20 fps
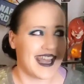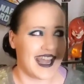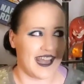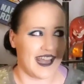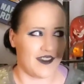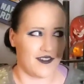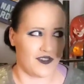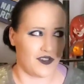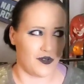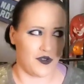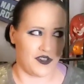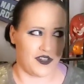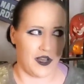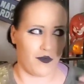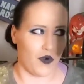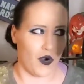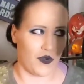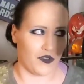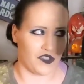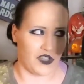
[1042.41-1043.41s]
And you can tell
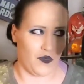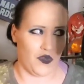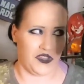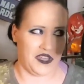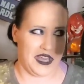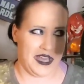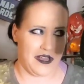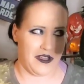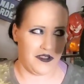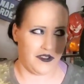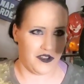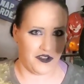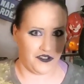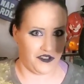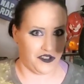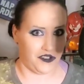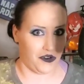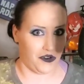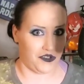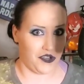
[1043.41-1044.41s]
Rowan's like, what the hell is
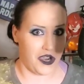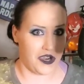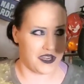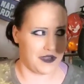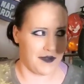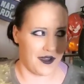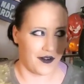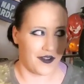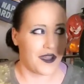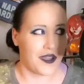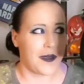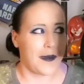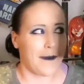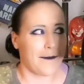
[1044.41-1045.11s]
this girl talking about?